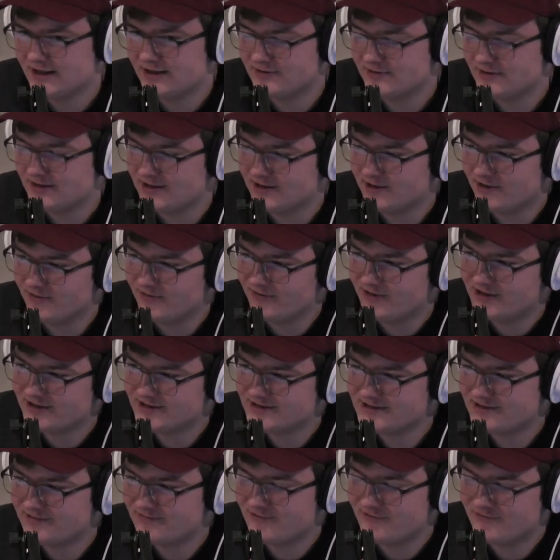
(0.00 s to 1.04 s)
you know what?
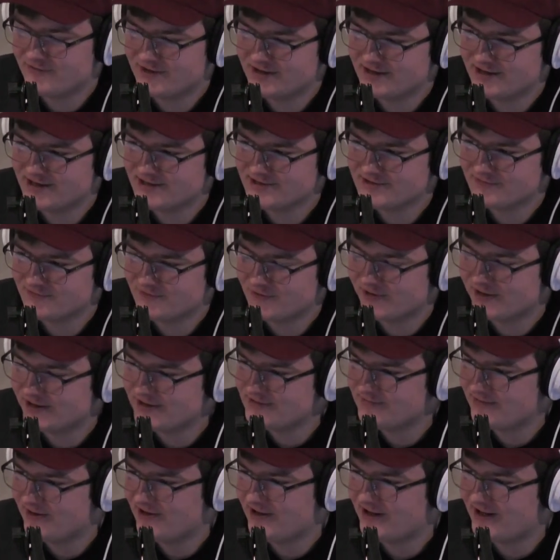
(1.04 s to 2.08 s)
Some of it doesn't really
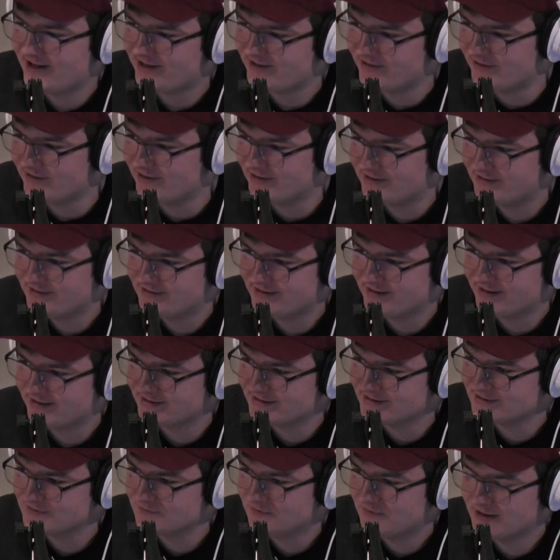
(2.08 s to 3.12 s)
smell that good. Like
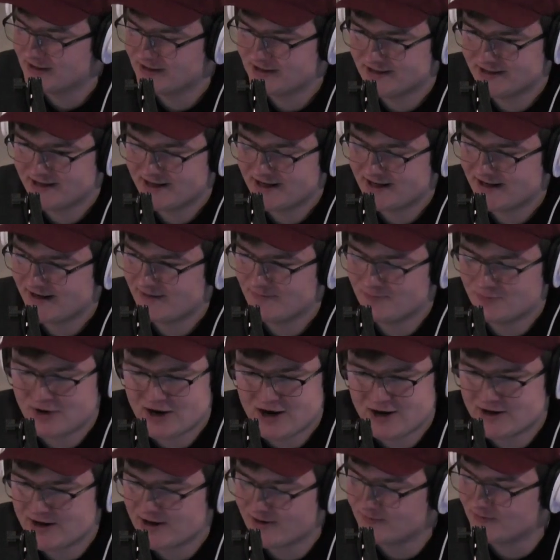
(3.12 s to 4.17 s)
this one kid had
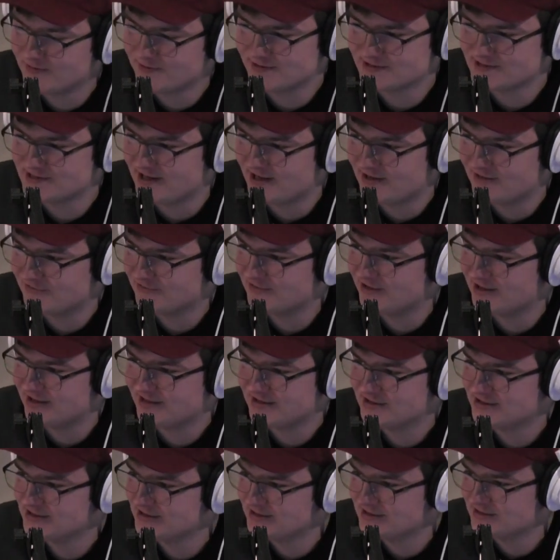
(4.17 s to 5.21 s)
pineapple stuff, and it
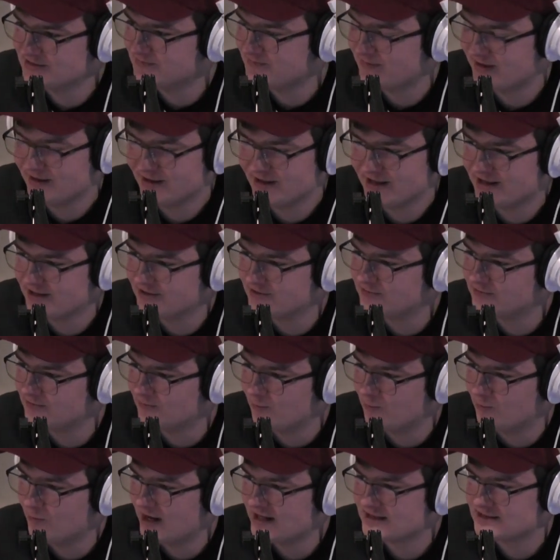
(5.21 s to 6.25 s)
smelled like
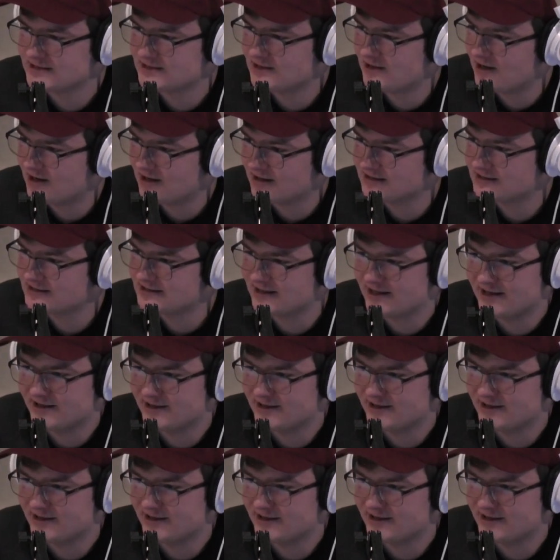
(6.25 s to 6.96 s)
wet socks. Like,